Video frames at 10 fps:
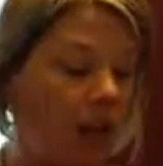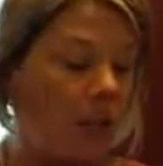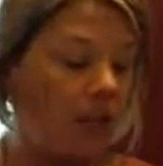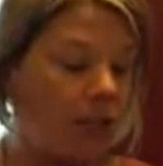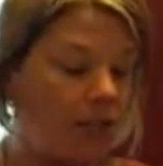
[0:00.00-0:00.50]

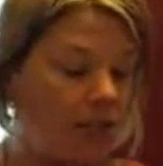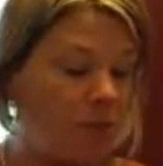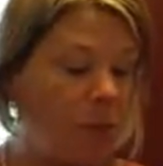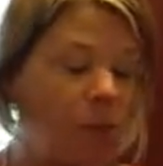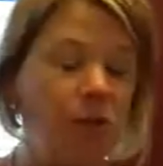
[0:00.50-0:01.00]

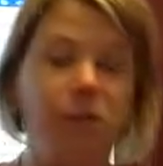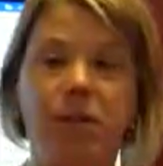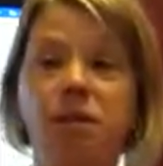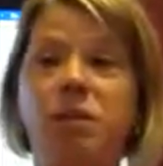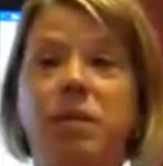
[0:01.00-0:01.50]
Perceptual
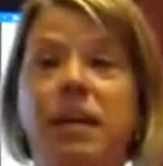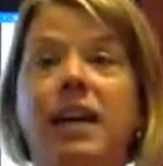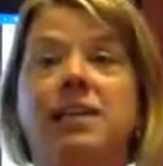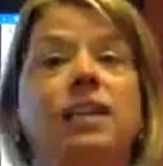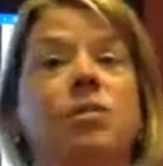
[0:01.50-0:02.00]

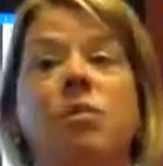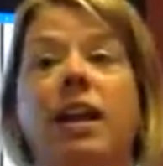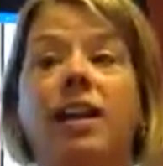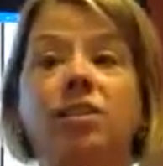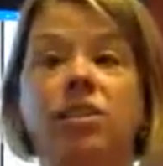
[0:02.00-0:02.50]
subitizing is what
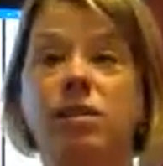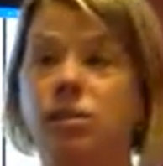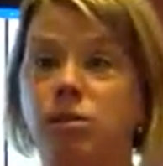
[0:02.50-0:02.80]
I just